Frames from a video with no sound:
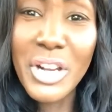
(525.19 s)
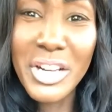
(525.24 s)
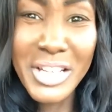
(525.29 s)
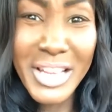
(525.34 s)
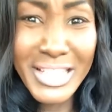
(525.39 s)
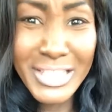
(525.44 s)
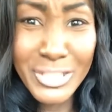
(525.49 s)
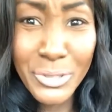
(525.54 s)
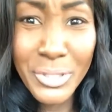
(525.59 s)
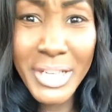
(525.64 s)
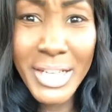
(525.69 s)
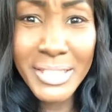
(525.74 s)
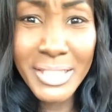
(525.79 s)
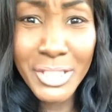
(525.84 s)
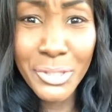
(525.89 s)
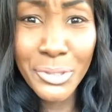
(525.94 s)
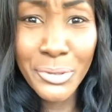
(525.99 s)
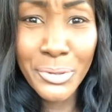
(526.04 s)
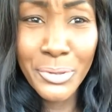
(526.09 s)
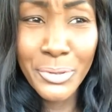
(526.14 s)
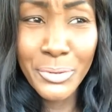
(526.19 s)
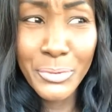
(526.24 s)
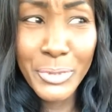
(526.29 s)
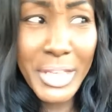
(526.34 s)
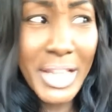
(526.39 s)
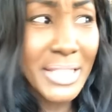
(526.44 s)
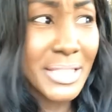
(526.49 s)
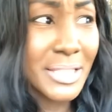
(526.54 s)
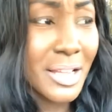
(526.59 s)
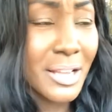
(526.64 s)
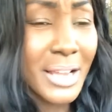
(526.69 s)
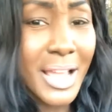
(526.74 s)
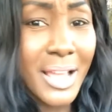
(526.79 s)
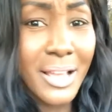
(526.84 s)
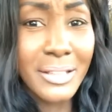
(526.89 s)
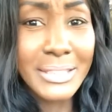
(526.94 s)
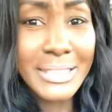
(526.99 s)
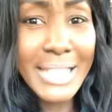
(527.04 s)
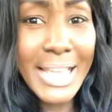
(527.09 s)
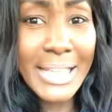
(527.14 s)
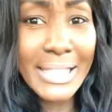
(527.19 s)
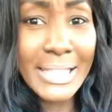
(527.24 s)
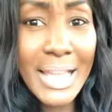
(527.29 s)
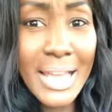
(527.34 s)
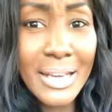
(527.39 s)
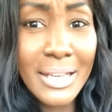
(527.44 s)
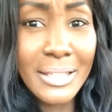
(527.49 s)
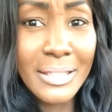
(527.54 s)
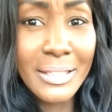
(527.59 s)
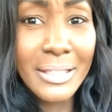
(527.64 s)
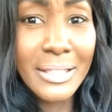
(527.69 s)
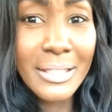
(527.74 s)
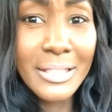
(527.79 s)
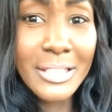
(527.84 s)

Are they doing that to you with that song out, Taliana?